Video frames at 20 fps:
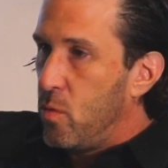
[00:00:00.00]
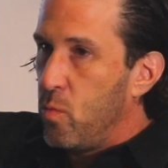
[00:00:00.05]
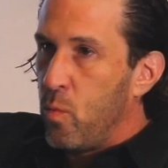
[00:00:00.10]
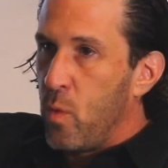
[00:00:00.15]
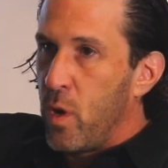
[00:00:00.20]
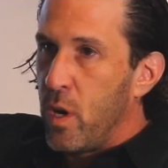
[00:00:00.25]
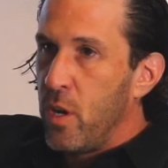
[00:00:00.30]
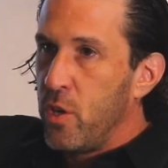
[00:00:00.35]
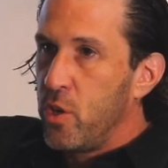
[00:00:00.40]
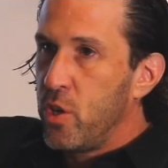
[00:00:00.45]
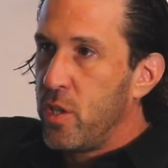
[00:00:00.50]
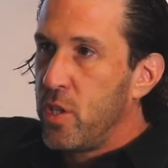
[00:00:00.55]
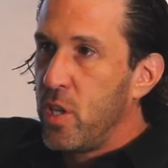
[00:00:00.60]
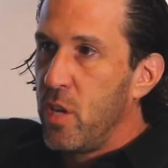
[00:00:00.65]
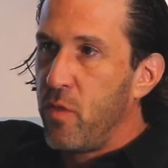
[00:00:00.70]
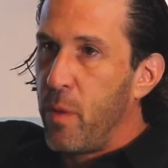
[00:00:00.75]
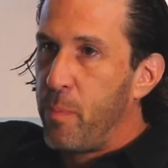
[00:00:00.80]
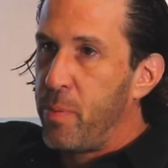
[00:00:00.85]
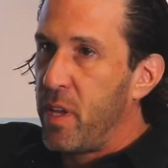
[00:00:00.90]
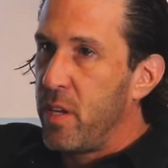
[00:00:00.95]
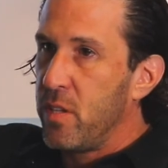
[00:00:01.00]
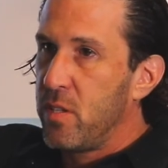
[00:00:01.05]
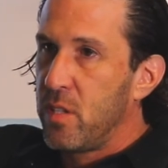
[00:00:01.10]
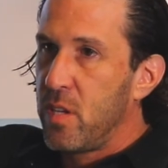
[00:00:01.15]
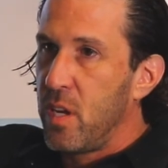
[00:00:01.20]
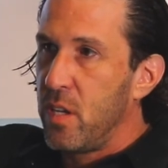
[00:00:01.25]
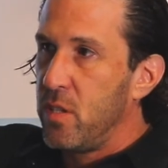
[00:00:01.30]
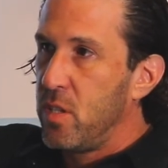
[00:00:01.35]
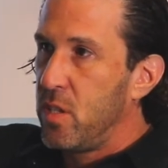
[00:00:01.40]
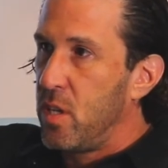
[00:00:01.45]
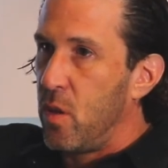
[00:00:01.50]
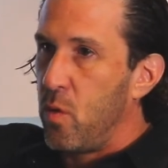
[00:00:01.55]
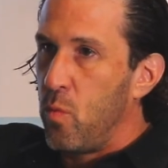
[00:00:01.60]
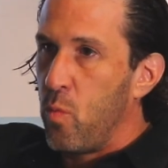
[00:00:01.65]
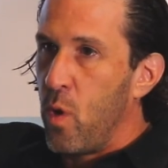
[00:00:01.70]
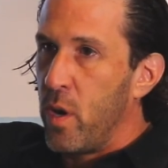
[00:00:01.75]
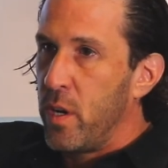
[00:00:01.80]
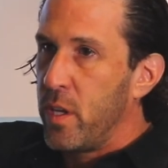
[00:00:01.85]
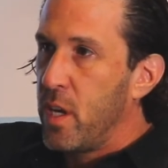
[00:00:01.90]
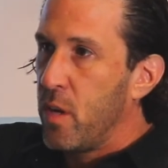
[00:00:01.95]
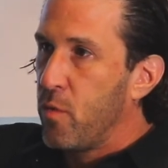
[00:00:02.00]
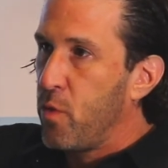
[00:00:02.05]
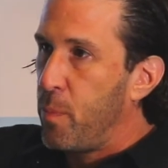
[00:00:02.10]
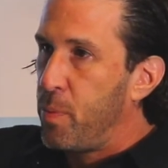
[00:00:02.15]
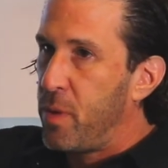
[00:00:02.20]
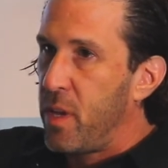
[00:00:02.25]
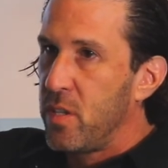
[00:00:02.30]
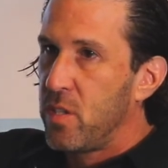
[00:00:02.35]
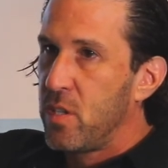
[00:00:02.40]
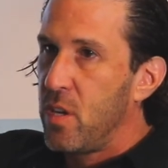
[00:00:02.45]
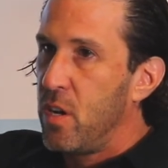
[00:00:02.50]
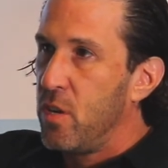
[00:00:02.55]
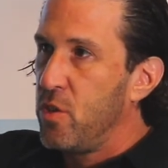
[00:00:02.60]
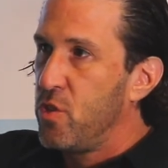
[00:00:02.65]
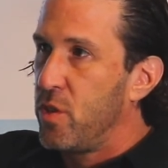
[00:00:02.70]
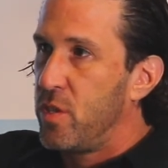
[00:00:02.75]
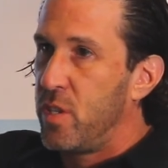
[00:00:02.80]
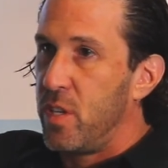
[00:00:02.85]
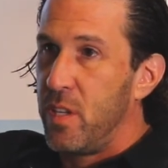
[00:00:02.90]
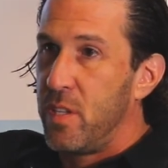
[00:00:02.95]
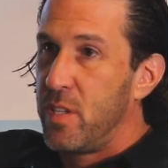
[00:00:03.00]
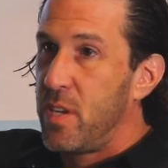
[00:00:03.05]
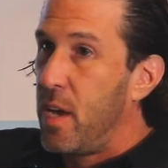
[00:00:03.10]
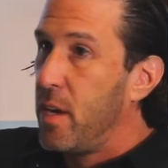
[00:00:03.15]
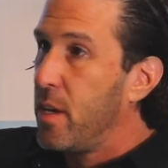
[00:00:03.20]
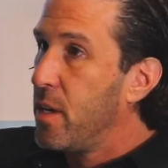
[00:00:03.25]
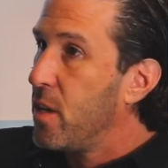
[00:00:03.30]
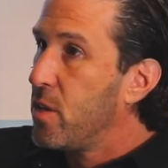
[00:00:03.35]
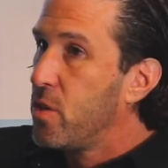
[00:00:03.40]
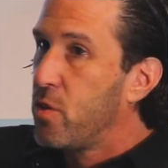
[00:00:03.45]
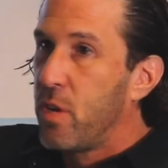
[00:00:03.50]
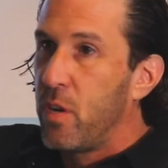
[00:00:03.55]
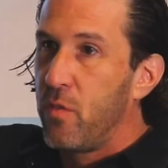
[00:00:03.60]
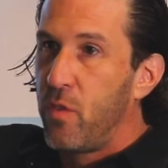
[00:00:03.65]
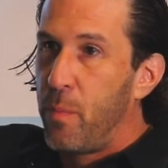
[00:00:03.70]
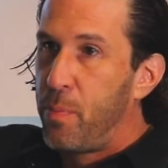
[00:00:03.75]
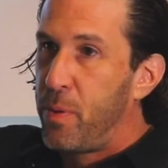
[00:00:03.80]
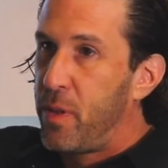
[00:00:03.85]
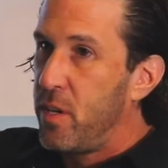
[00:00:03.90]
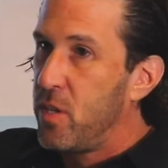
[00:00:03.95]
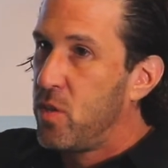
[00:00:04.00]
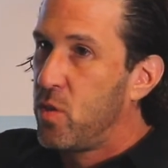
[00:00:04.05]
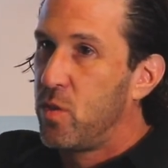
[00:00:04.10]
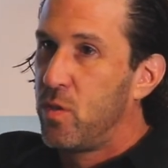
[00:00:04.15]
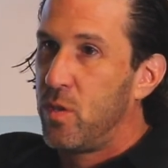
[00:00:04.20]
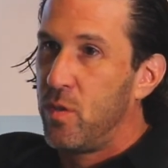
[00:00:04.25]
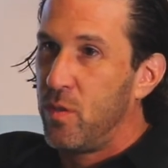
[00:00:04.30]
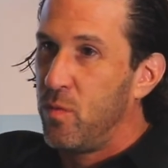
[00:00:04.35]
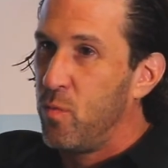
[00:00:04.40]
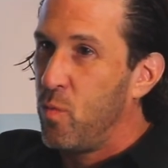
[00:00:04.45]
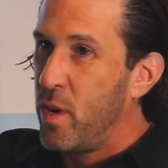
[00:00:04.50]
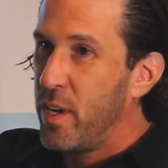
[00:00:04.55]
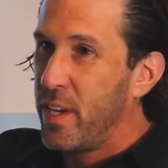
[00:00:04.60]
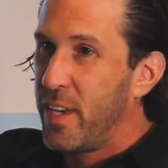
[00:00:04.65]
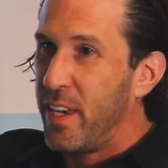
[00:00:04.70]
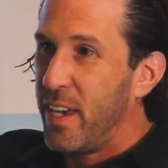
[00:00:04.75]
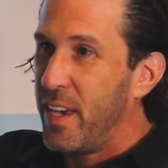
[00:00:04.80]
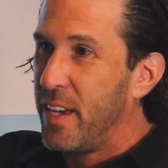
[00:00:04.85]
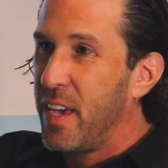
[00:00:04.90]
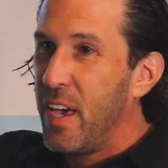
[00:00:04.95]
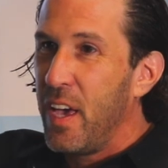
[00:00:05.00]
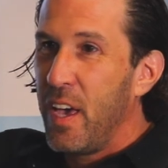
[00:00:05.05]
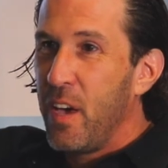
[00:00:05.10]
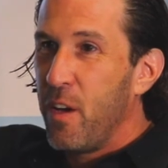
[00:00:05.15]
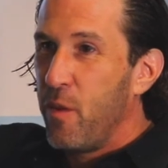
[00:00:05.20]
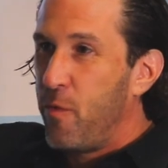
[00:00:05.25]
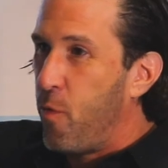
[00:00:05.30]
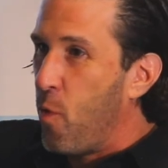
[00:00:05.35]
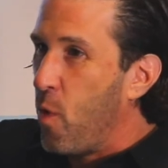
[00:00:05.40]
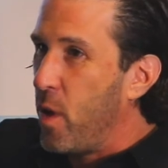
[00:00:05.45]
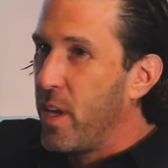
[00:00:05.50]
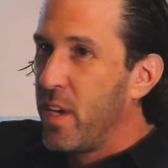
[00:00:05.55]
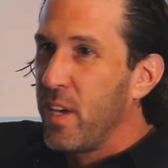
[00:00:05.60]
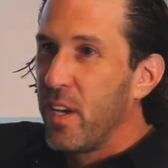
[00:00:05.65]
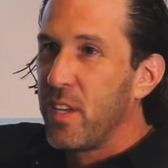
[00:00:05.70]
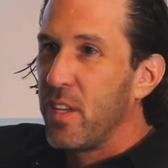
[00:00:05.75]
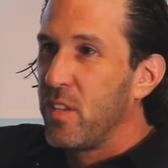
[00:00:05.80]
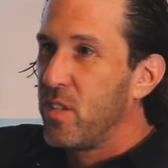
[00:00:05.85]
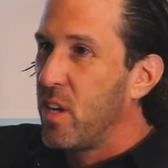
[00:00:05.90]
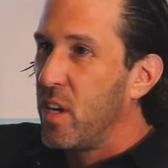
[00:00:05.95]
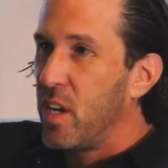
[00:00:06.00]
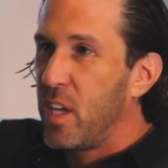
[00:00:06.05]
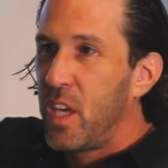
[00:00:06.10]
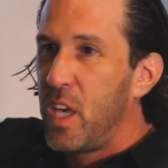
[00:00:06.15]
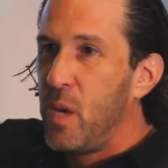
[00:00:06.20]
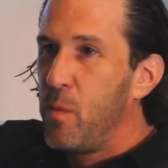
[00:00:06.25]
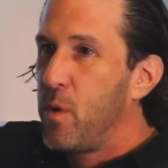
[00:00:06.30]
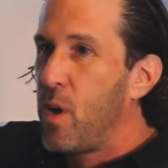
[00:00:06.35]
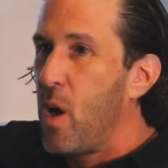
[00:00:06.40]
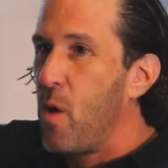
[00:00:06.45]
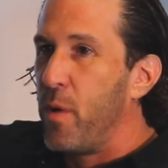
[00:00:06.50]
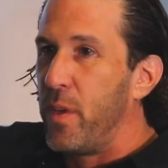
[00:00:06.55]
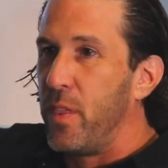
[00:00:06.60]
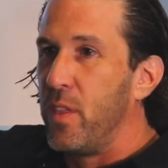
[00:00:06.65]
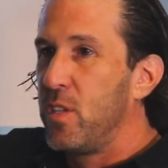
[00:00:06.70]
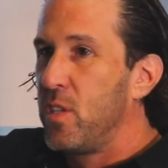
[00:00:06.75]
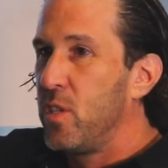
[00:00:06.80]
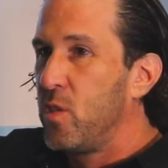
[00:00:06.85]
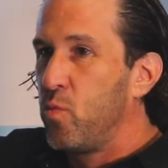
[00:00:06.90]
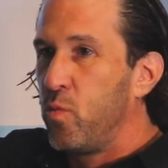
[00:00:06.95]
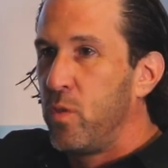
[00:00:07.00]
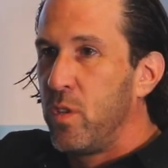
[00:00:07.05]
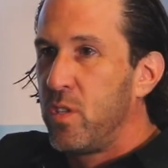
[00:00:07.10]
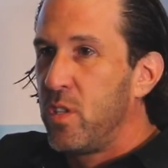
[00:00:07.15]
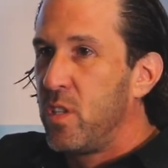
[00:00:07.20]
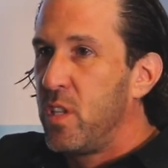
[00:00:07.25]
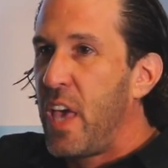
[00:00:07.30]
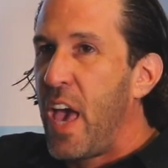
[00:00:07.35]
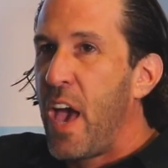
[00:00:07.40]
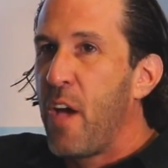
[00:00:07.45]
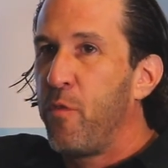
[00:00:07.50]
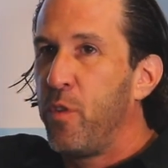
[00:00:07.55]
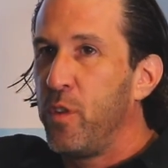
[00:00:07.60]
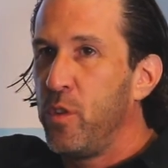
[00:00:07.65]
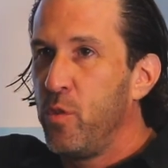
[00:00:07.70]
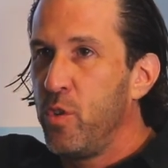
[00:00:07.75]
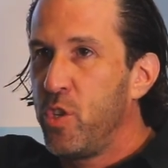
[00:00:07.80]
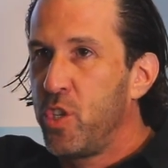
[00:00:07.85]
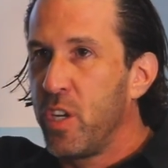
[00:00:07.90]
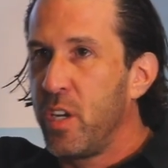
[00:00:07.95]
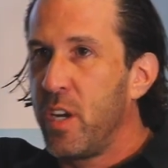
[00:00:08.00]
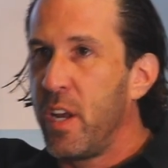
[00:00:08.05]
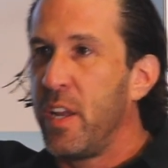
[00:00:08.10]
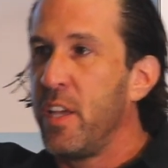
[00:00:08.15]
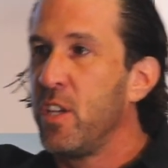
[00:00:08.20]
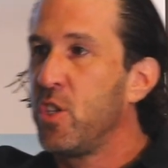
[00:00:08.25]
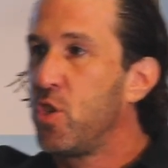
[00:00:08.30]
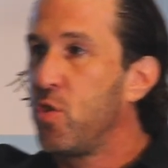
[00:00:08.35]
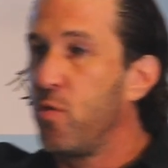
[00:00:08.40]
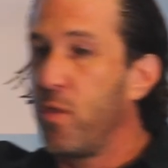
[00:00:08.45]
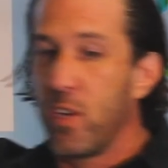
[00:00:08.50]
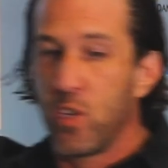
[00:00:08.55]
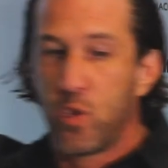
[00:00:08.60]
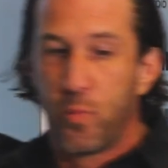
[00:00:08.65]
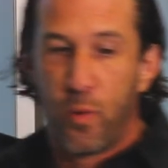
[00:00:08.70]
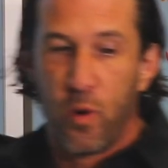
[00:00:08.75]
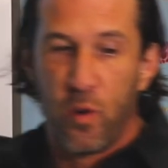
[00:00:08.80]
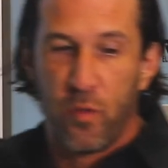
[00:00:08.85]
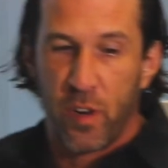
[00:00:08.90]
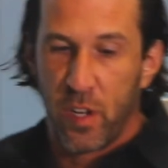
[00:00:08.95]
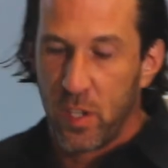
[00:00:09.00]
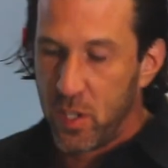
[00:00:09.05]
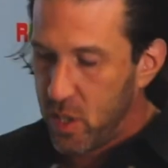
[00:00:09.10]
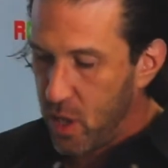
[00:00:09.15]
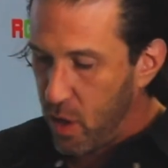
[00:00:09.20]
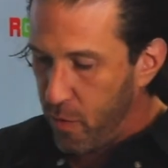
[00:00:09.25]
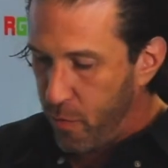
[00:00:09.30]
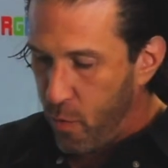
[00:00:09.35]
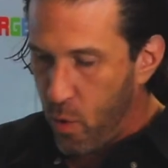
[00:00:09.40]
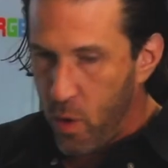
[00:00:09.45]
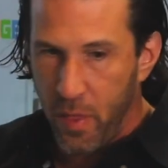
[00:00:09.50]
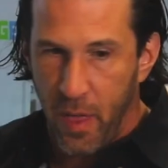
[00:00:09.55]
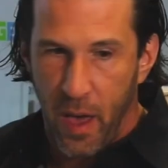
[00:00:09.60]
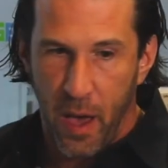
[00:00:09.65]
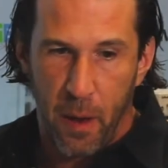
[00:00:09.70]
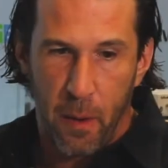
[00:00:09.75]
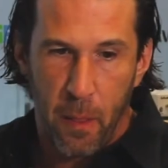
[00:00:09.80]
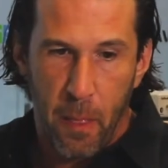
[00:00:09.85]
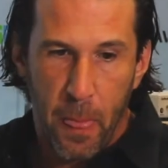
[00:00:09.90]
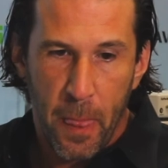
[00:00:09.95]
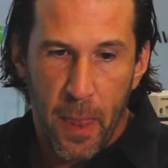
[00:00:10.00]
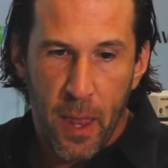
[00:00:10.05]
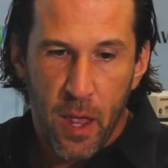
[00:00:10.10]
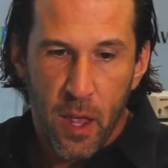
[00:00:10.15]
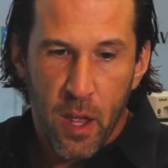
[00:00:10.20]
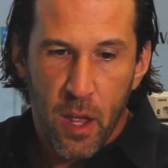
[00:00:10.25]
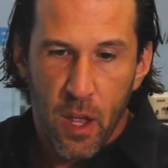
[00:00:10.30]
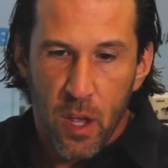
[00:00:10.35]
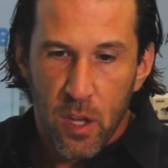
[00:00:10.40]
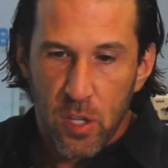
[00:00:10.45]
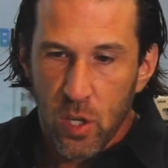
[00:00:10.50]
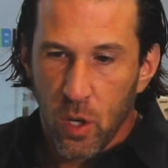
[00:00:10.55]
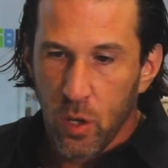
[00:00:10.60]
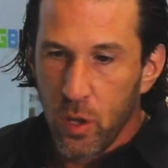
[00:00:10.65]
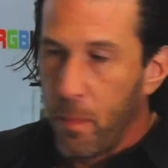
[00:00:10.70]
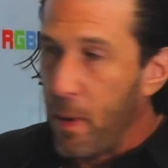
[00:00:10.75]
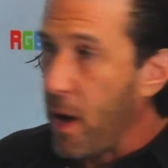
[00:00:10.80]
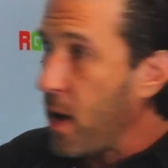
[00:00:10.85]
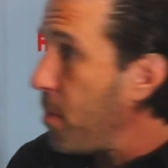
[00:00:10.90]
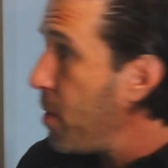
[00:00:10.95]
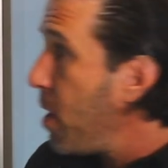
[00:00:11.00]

100T replaced 10T. 1 gig replaced 100T. 10 gig is going to replace 1 gig. 40 gig, it's going to keep going. This is the evolution, and history has proven itself for that. So the bottom